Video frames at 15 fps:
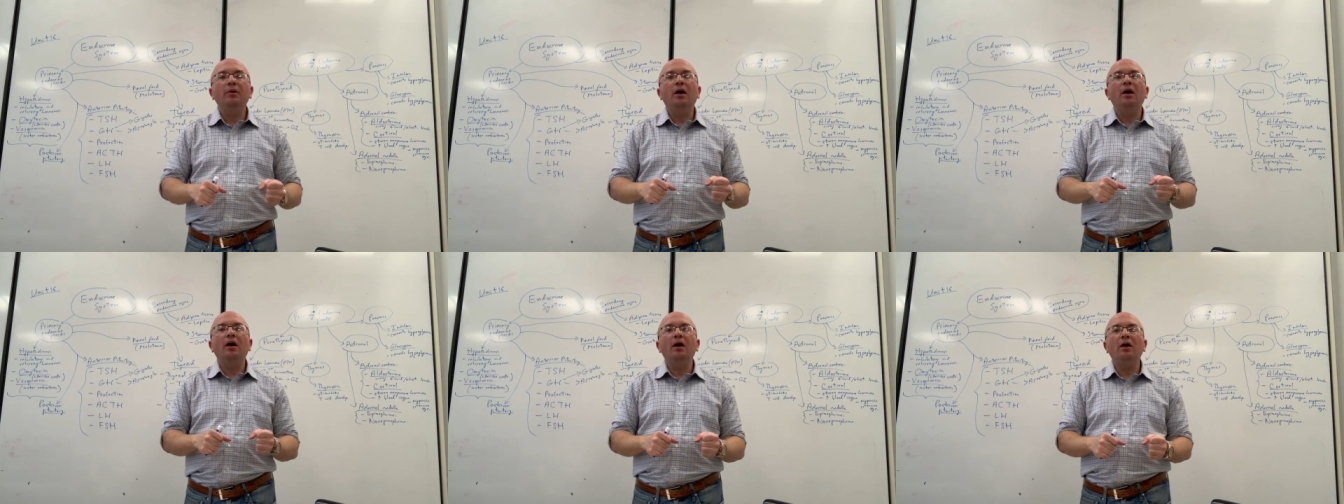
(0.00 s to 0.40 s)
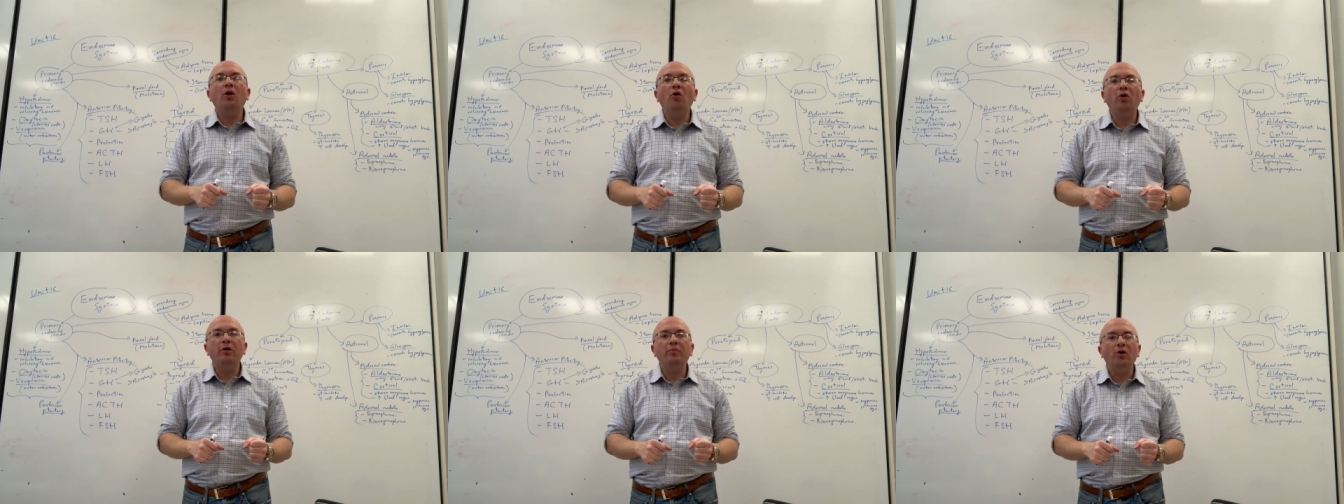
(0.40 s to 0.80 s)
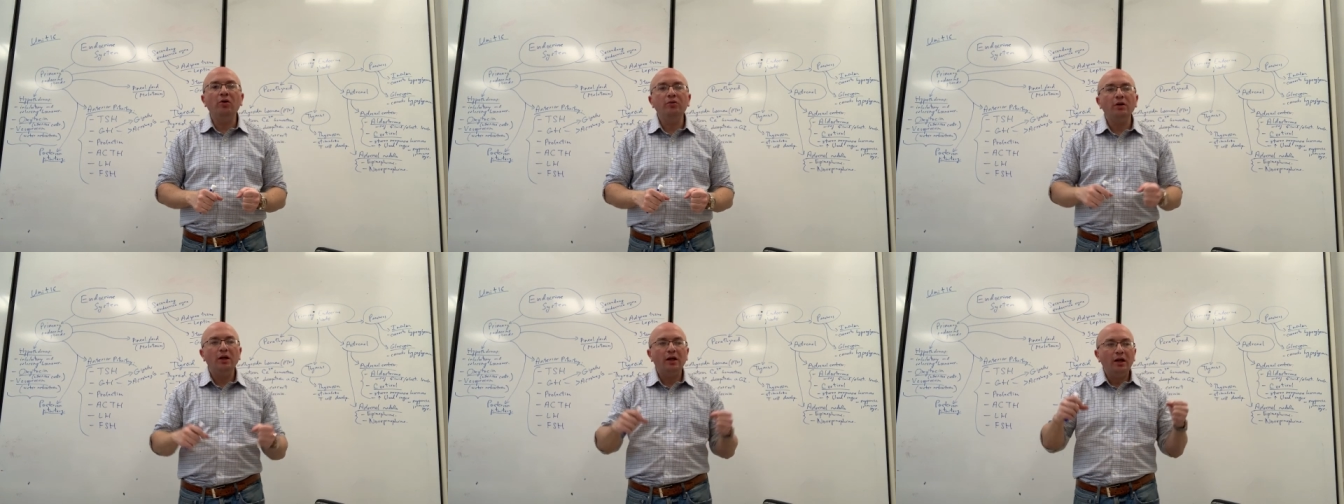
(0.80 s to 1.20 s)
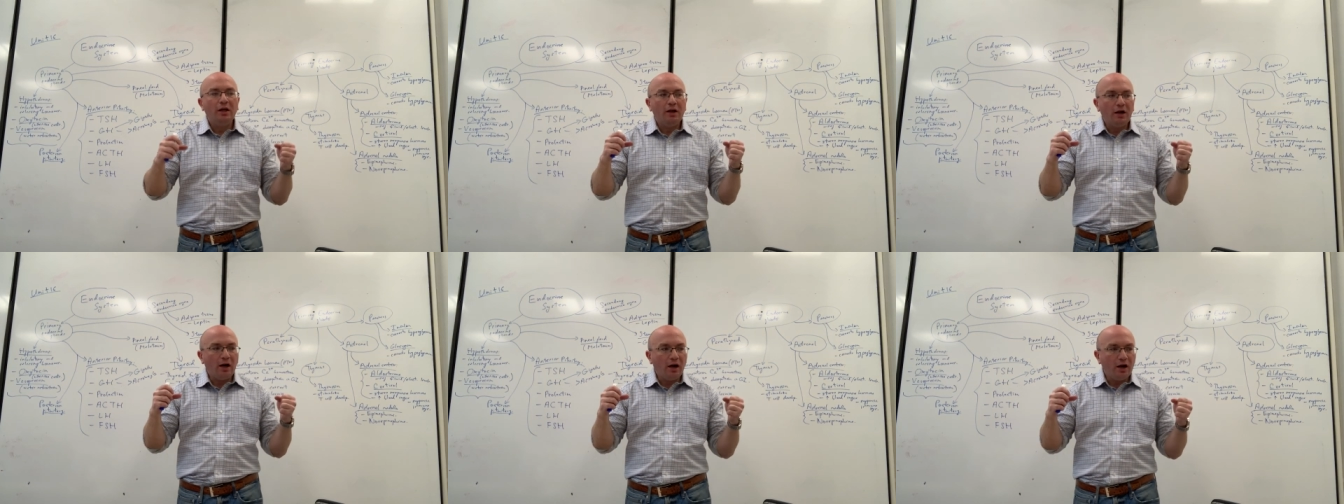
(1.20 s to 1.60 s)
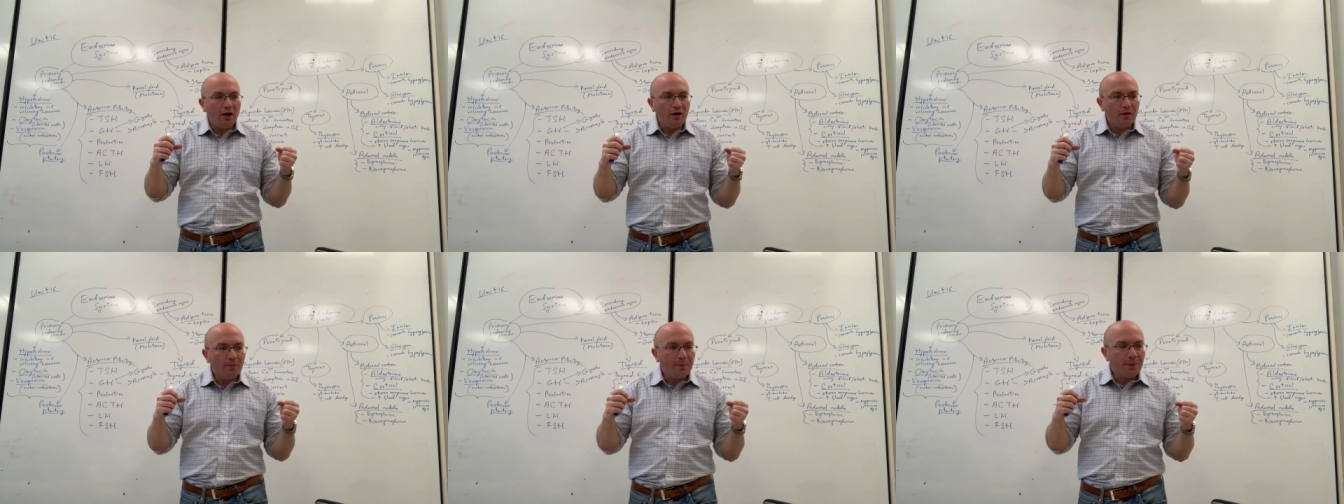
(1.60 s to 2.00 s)
uh, hormone,
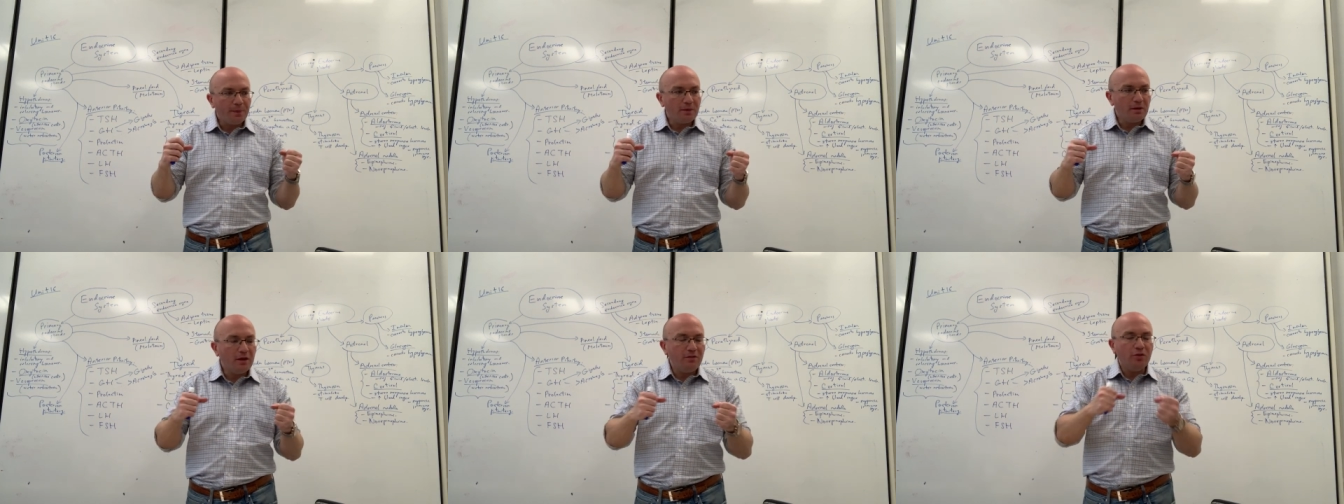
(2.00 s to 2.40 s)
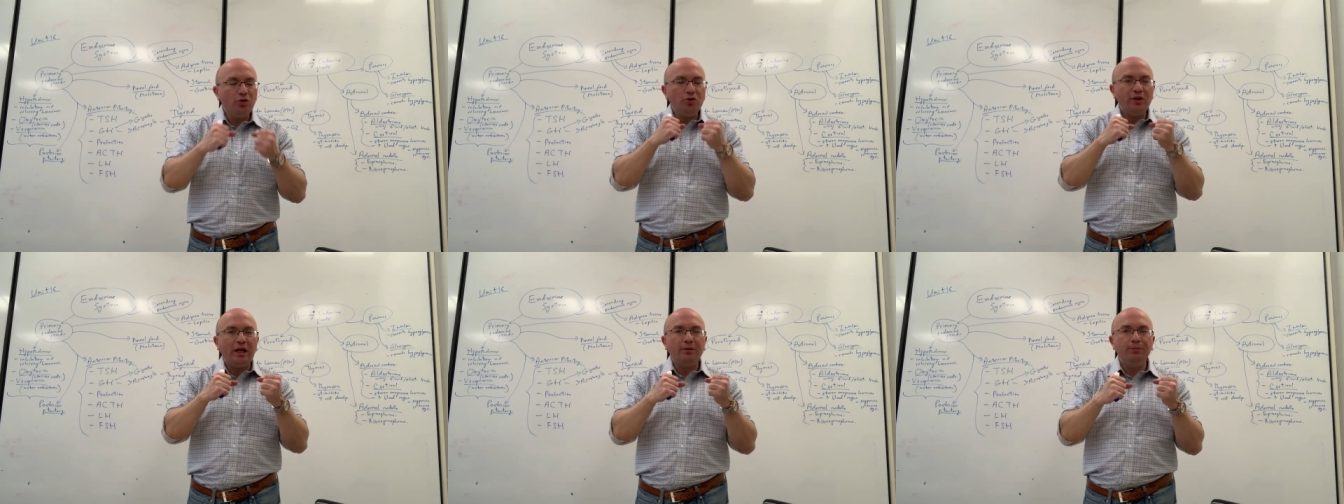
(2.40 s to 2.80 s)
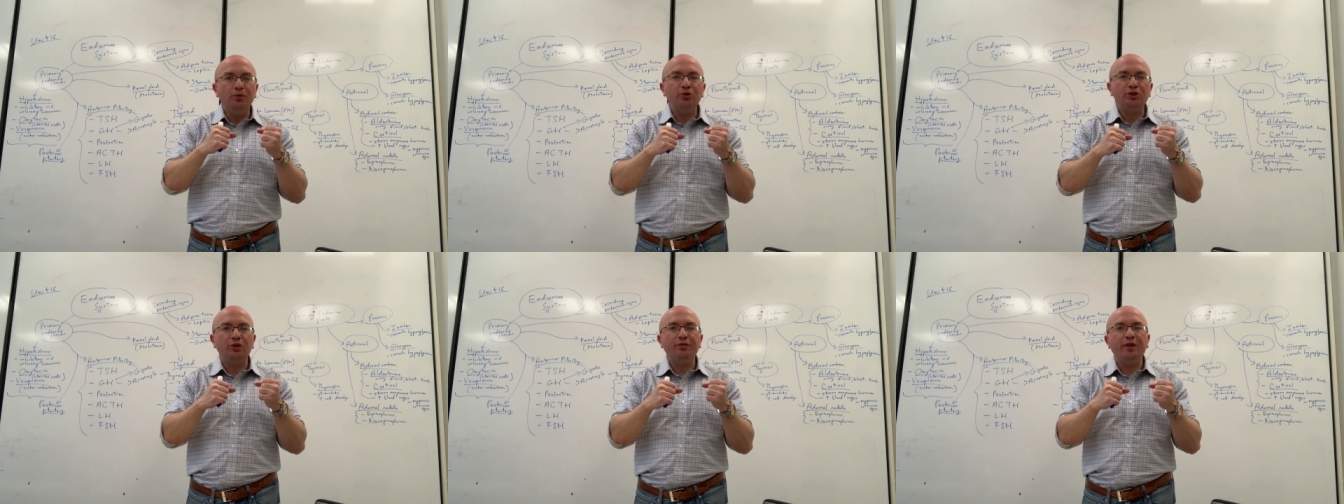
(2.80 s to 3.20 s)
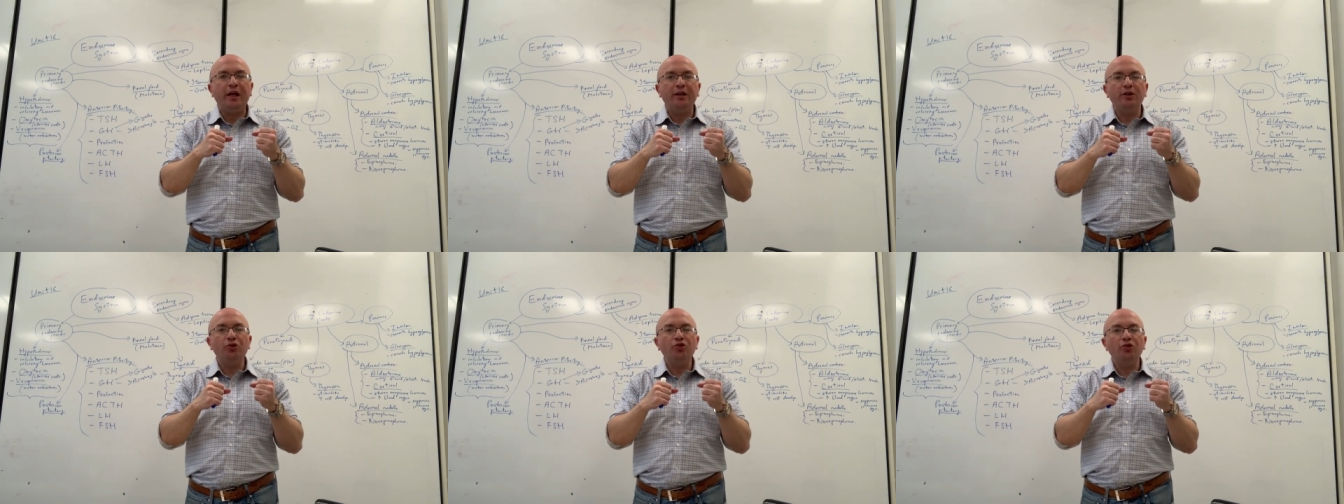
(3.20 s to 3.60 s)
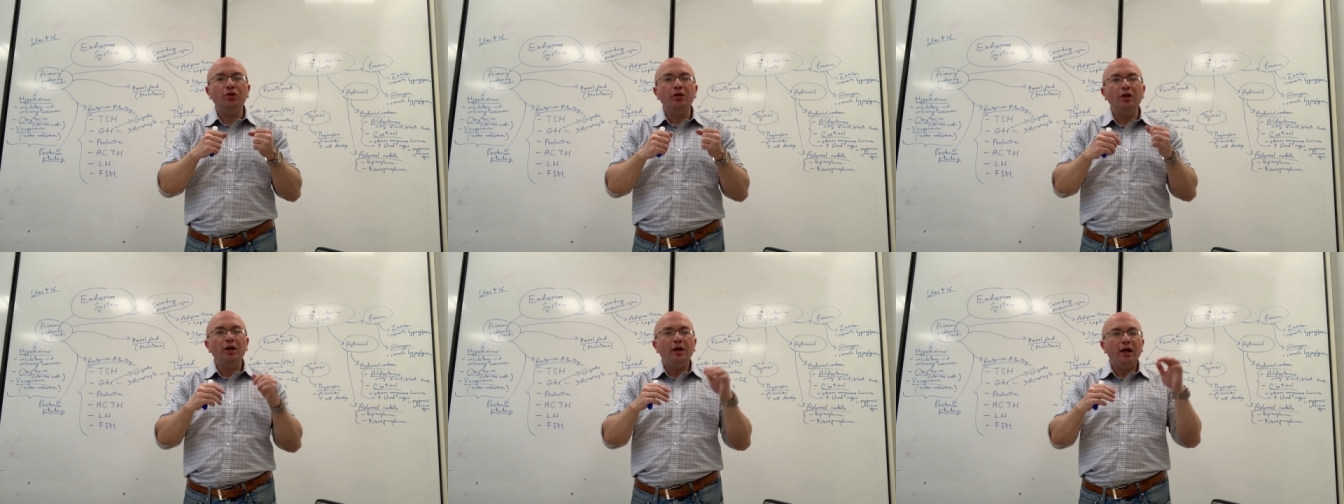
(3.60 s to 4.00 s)
uh, giving you that boost of
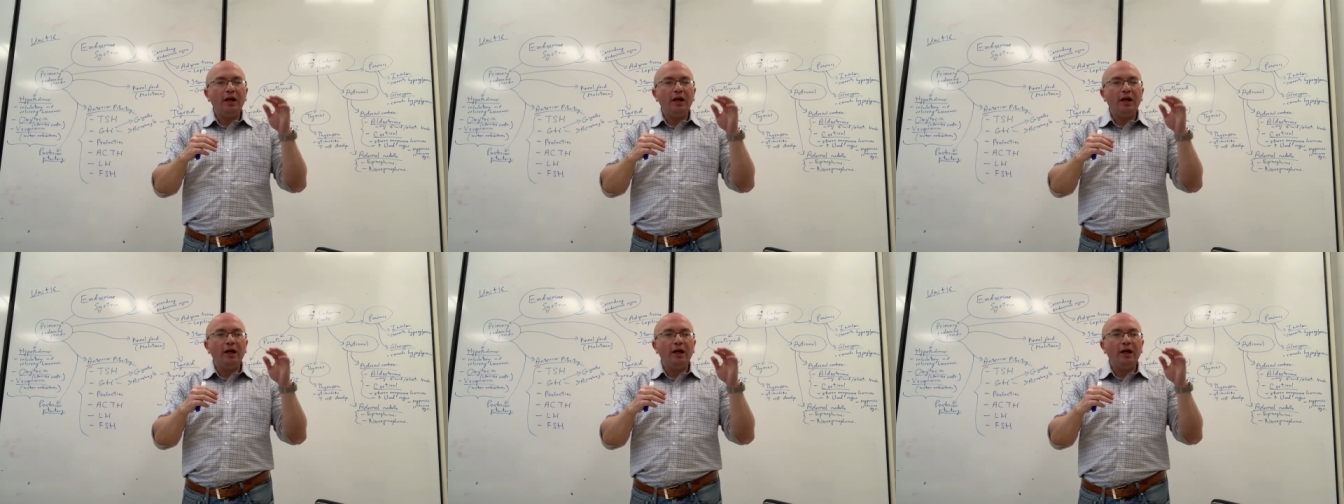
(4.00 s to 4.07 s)
energy.